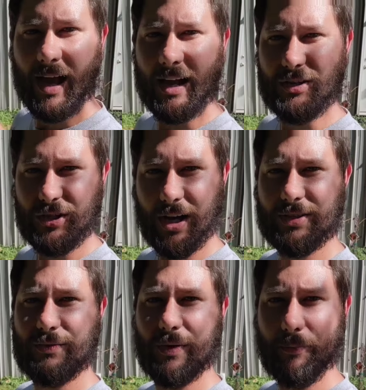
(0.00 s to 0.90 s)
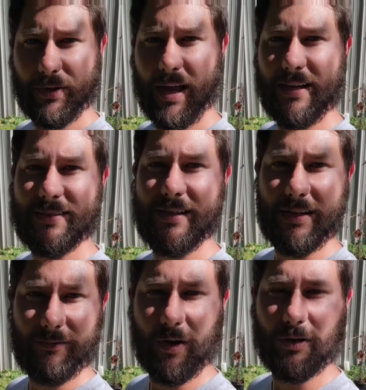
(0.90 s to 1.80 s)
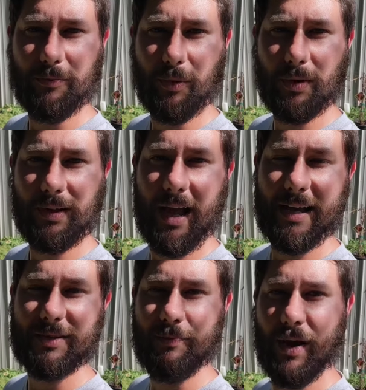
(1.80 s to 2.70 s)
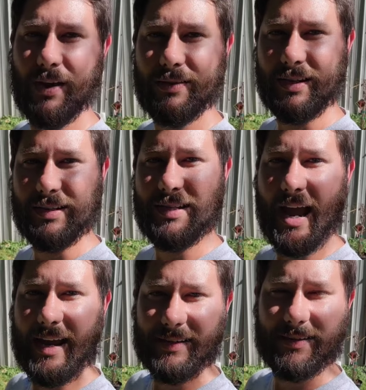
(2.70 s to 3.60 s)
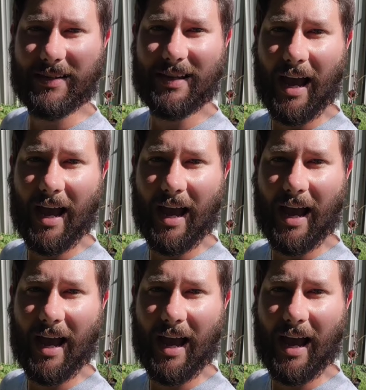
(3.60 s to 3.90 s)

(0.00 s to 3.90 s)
I just replaced the inverter board last month contained in this